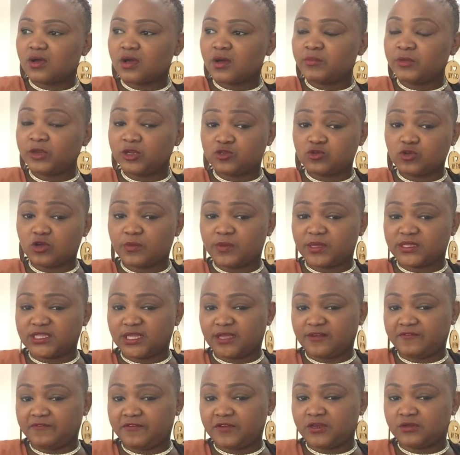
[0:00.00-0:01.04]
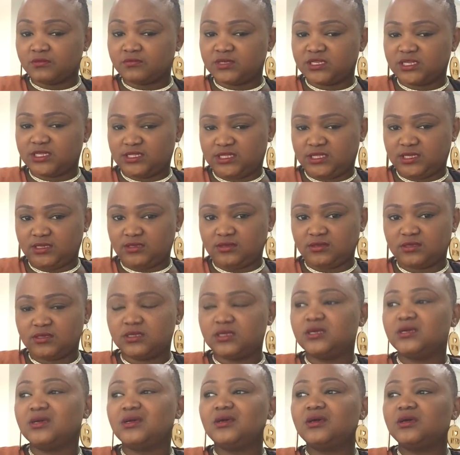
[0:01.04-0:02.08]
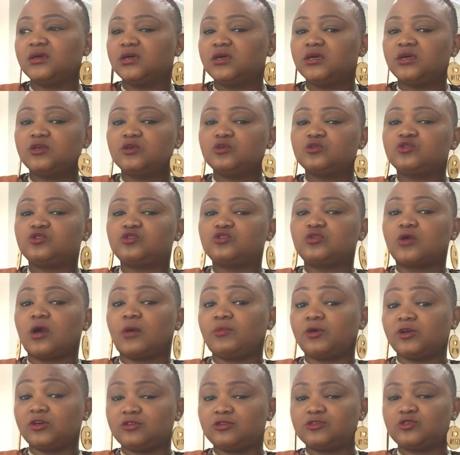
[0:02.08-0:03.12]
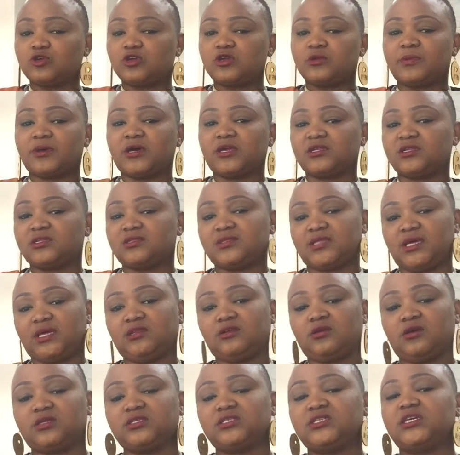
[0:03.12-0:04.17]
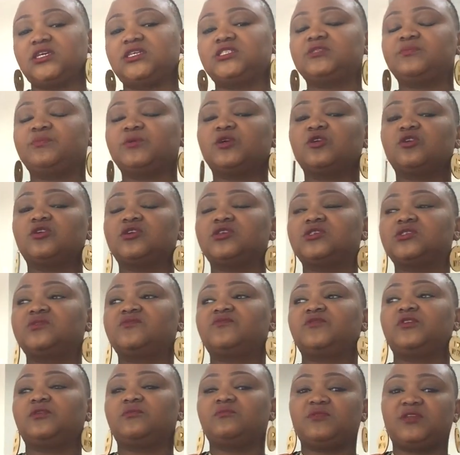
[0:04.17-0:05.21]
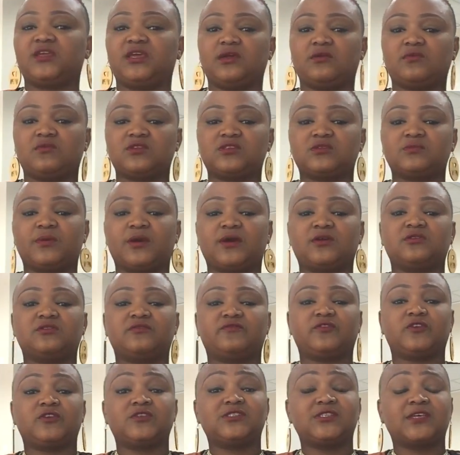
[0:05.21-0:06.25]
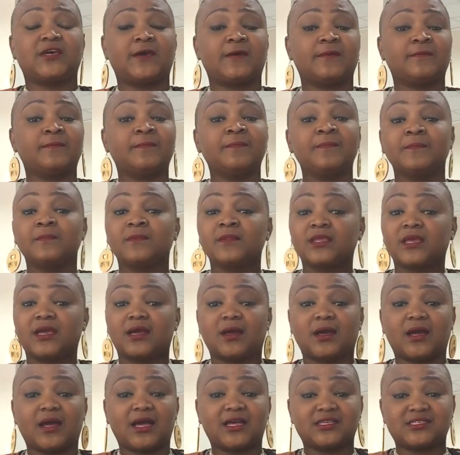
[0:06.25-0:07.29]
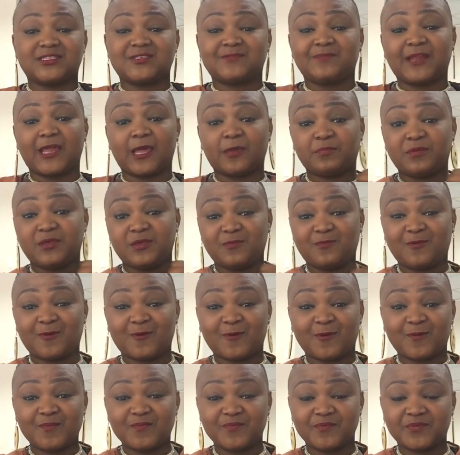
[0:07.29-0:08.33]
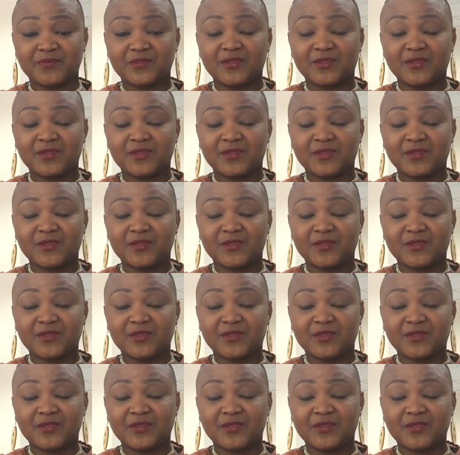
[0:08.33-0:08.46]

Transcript: I'm gonna talk about that Freedom Day thing. So I'm not gonna talk about it in that context because Freedom Day was about the first time us as Black people